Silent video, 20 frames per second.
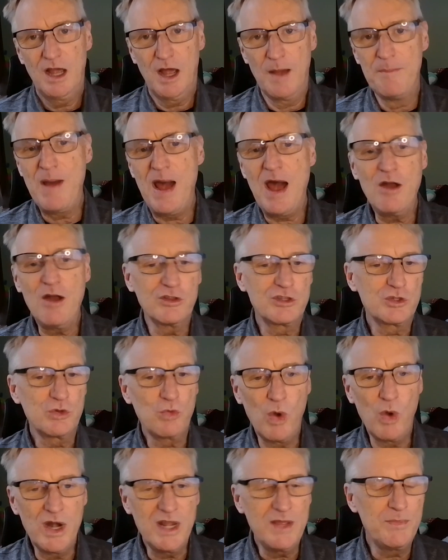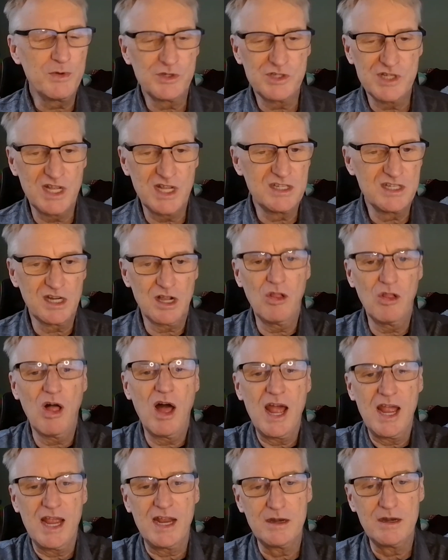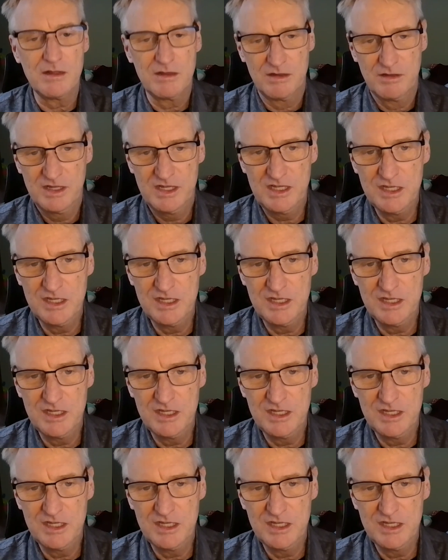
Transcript: about a twenty percent decline